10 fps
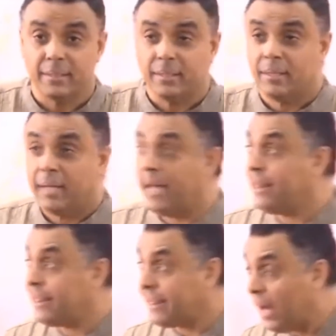and
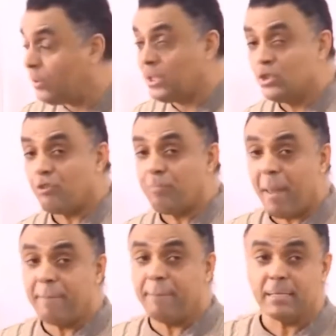thousands of
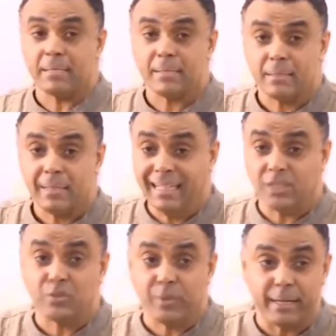members,
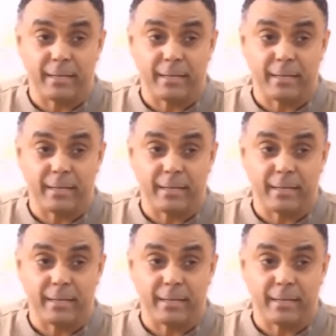literally.